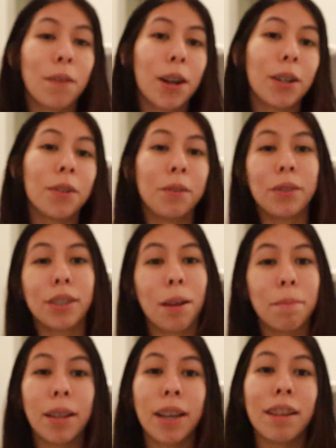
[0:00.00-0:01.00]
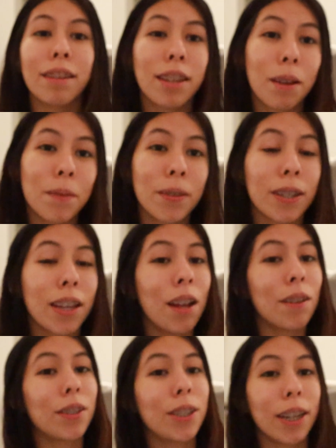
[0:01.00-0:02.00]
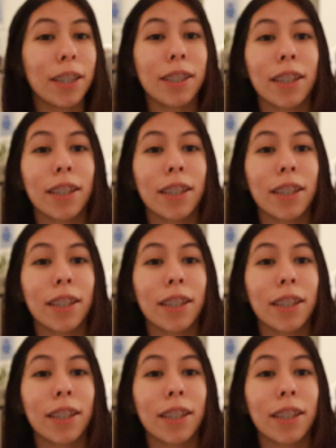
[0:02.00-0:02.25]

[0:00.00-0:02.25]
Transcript: Fargo, same thing, savings account, checkings